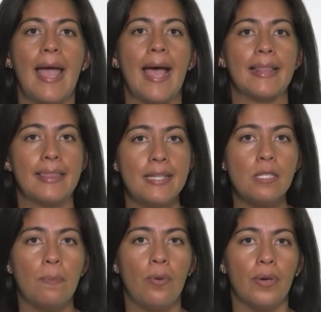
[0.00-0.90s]
At
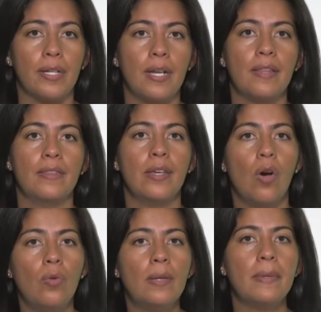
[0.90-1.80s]
this point, the
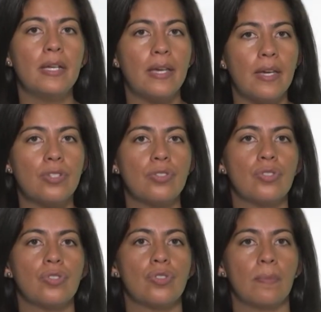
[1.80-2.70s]
only medications
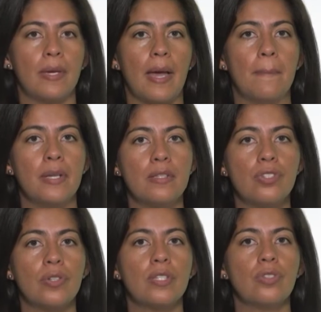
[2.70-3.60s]
you should be
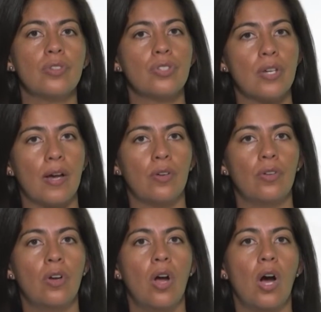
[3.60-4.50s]
administering to your child
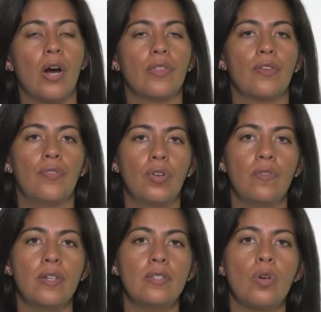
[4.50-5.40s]
are the
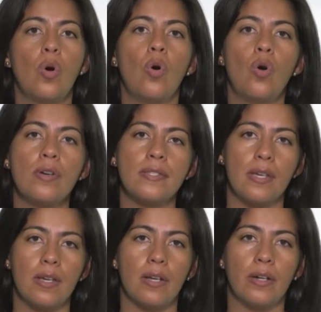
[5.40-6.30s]
Flovent or
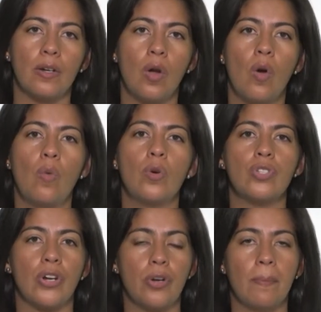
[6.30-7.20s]
Singular, which
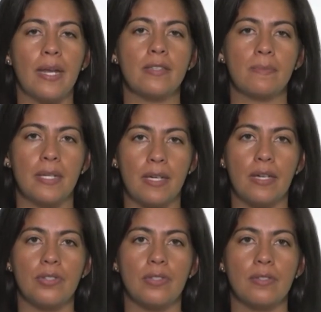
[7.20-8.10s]
are your maintenance
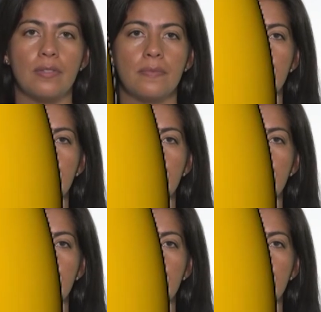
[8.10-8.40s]
medications.